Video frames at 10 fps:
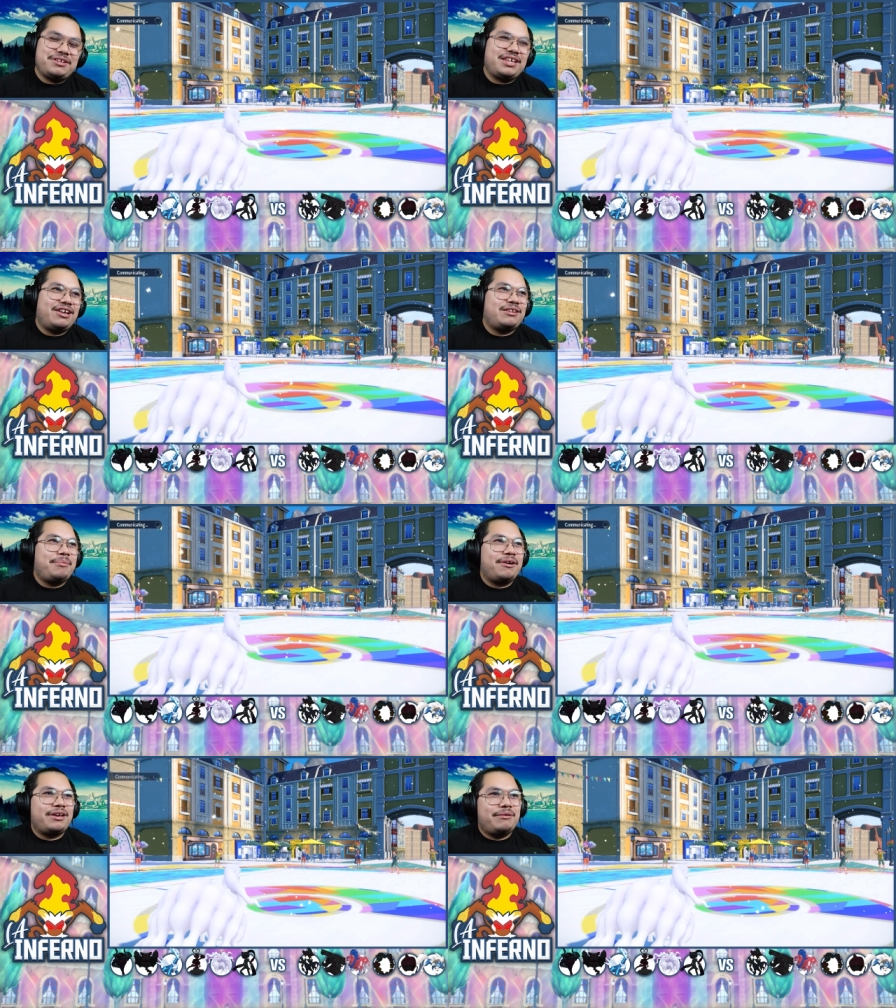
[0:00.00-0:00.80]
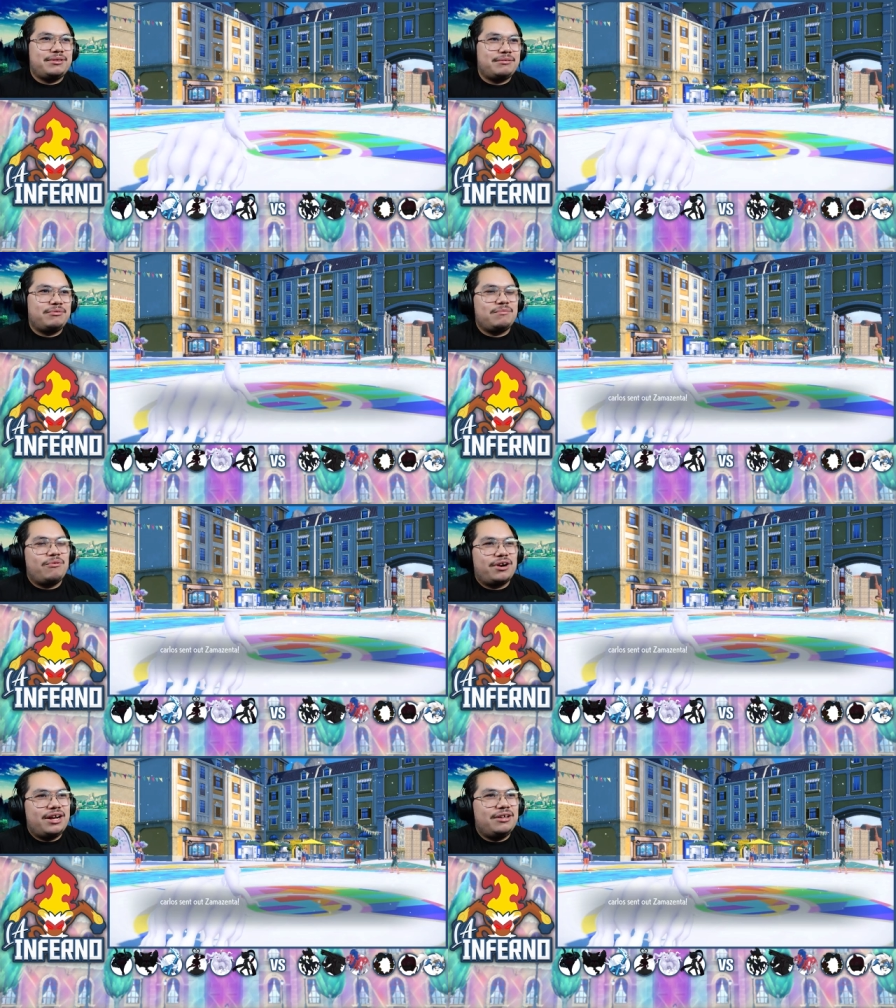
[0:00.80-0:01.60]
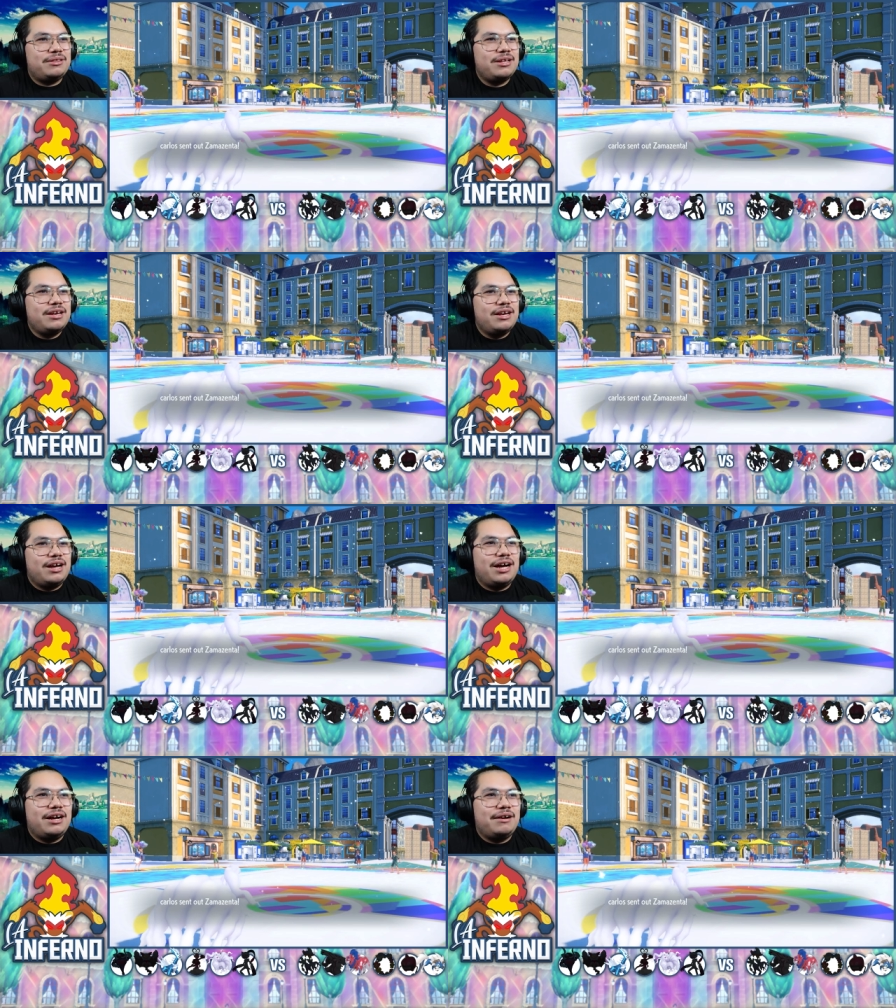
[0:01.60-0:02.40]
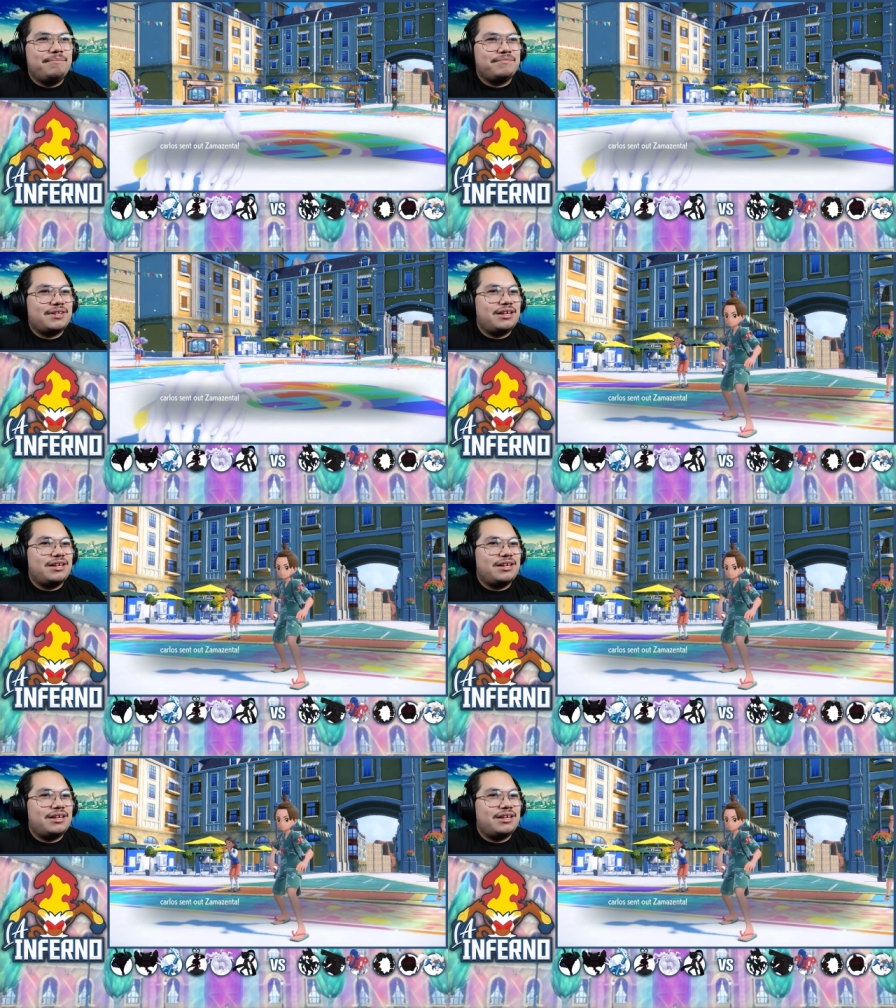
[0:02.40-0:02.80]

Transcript: to take out the Palkia with, with more health, um,